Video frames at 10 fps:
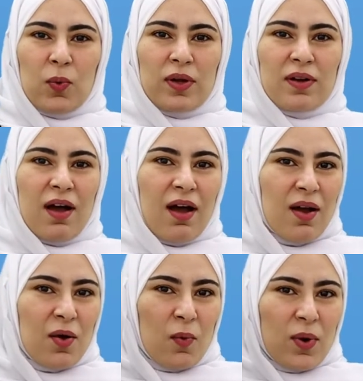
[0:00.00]
As you
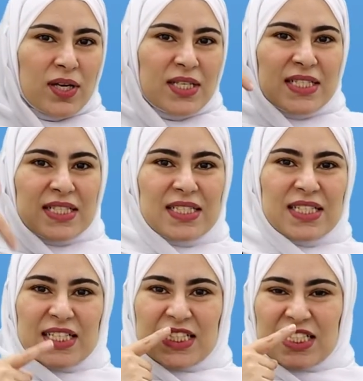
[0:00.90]
can see, he
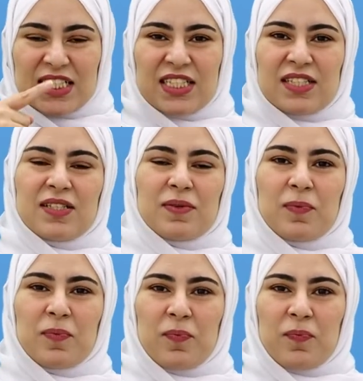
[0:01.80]
said, according
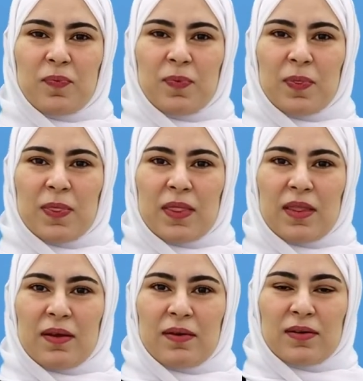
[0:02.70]
to the sentence,
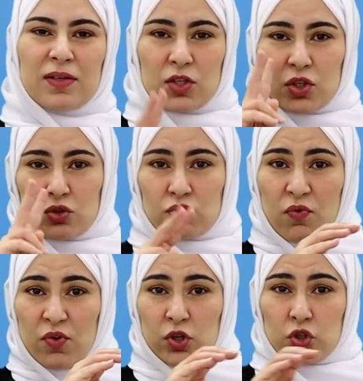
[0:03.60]
he said
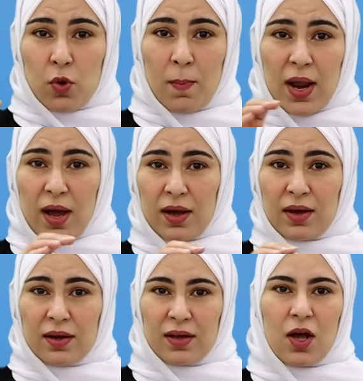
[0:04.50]
I
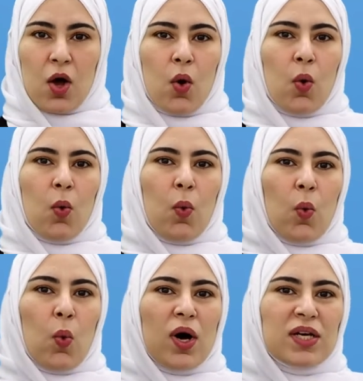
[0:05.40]
was,
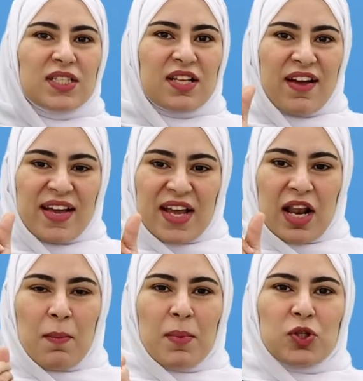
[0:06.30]
so it refers
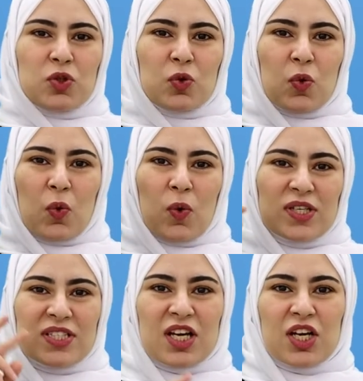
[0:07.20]
to the past.
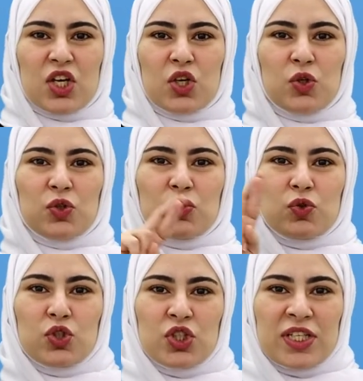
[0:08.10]
So the correct
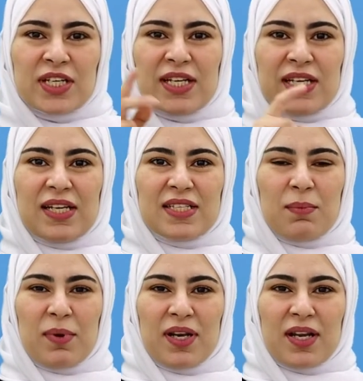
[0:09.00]
answer here is
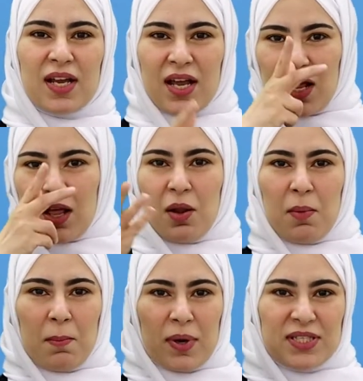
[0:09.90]

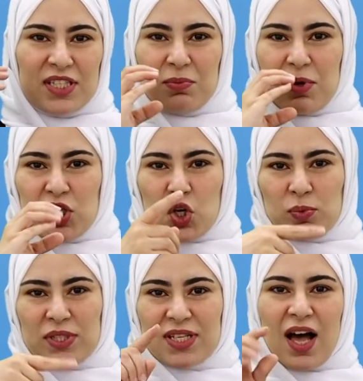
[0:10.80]
could.
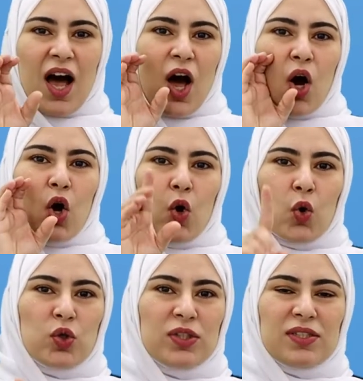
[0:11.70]
I'll
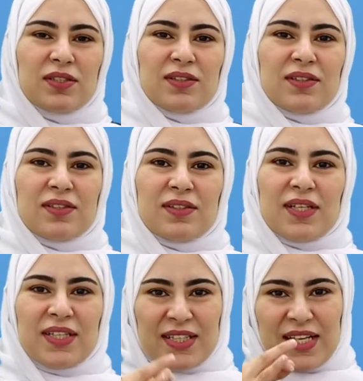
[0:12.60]
read the sentence
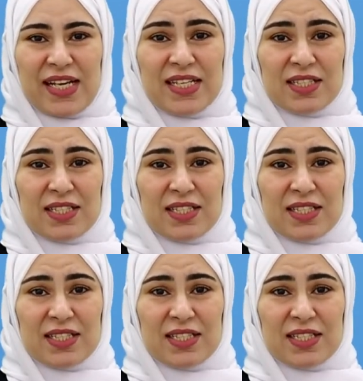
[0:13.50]
again.